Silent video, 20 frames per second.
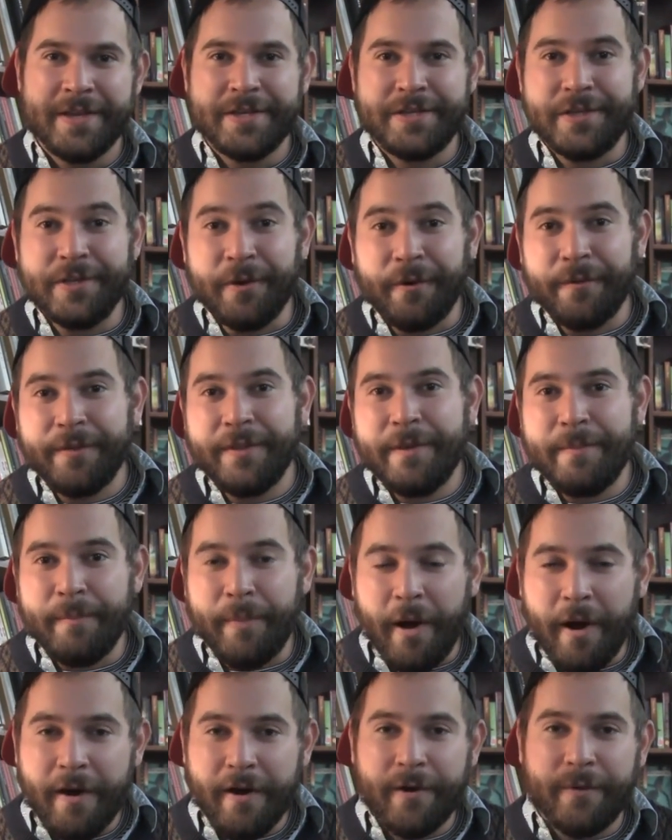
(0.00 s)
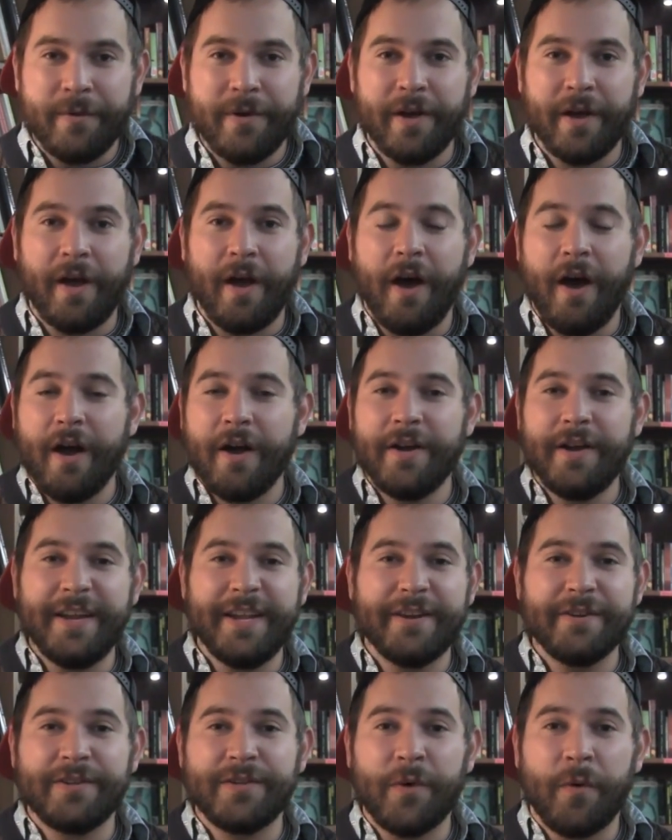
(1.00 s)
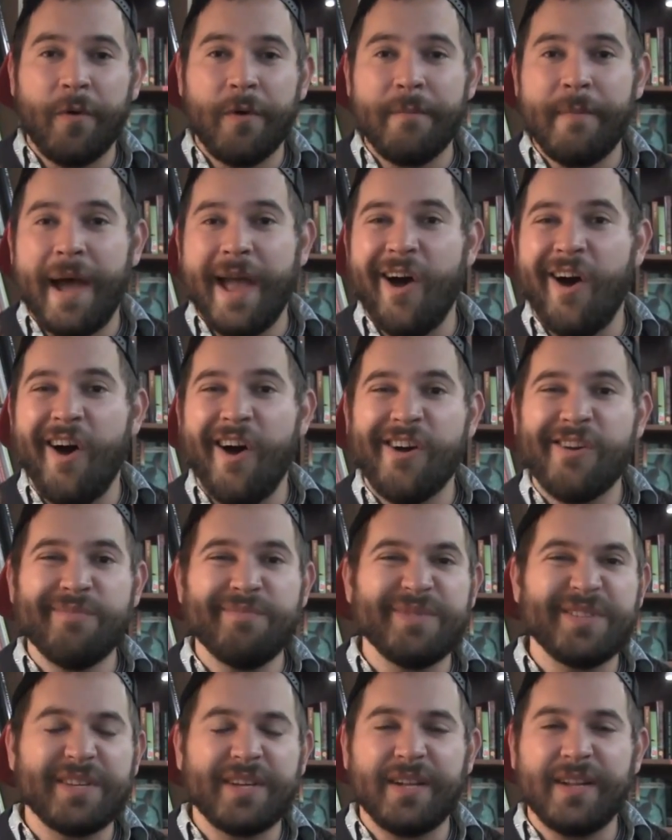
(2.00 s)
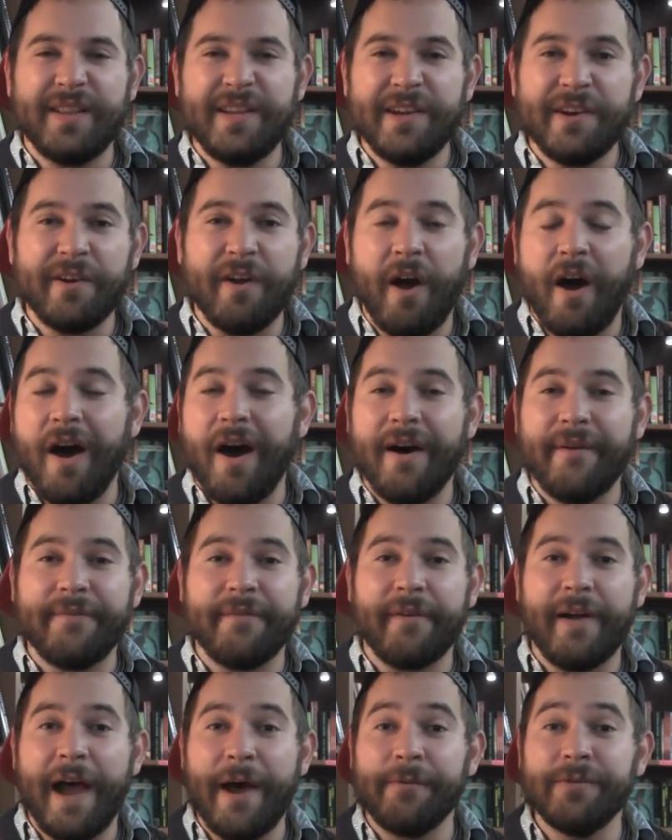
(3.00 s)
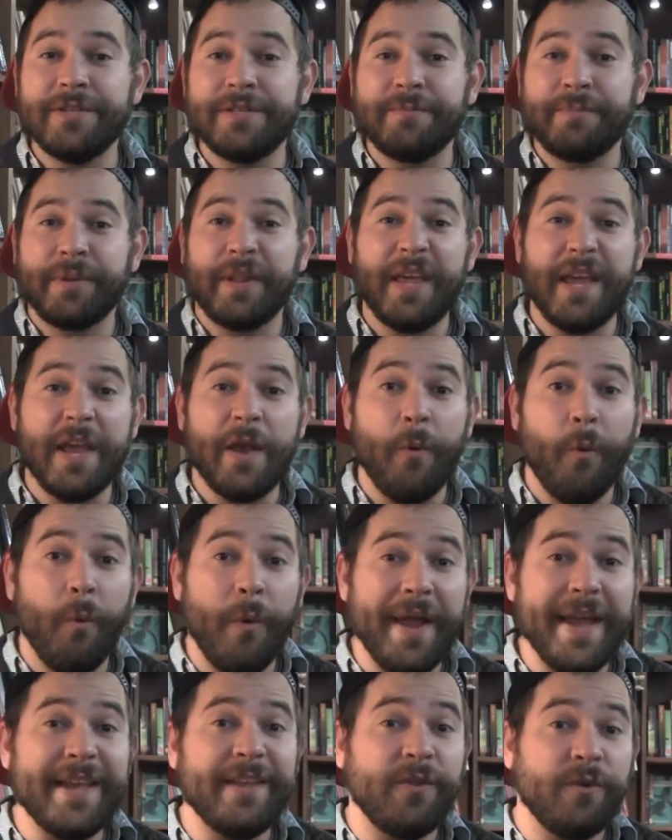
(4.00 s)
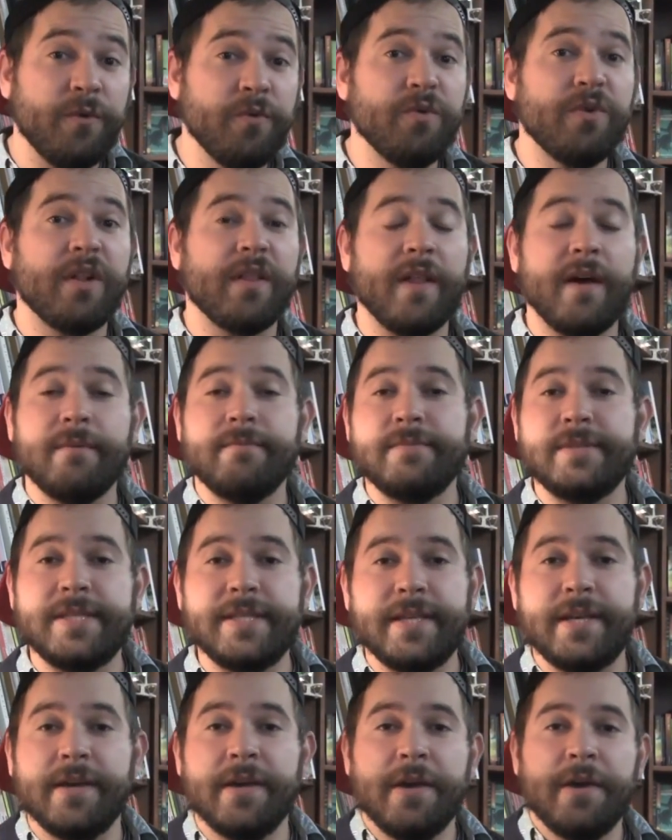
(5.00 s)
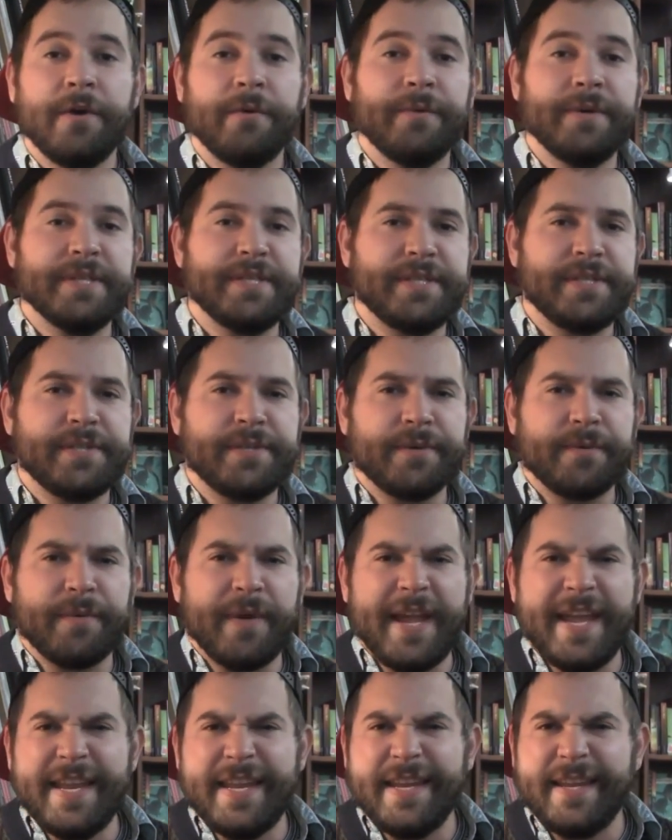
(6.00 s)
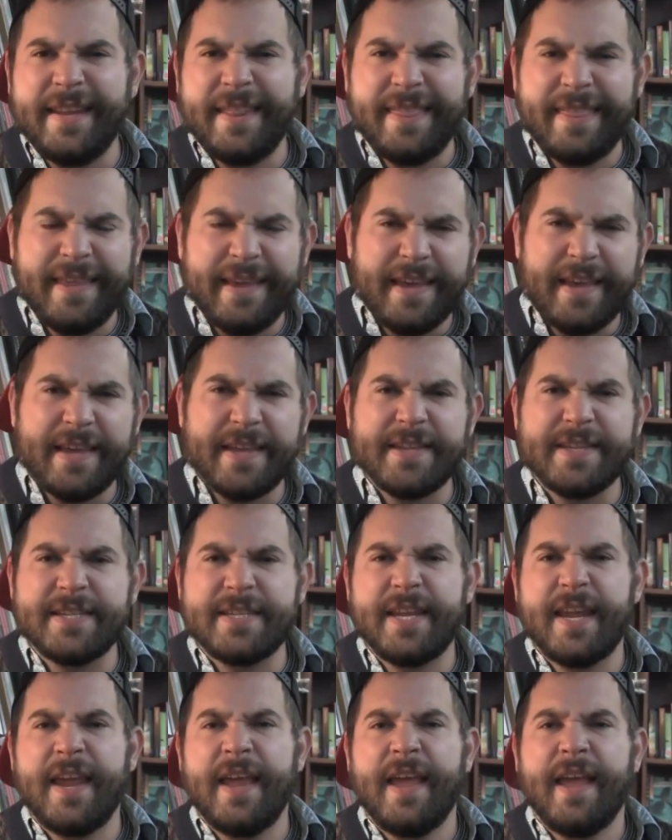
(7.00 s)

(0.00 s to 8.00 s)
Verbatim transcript: She'd only bark when a car near tore my arms clear off, or I was playing way too clumsy with serrated things.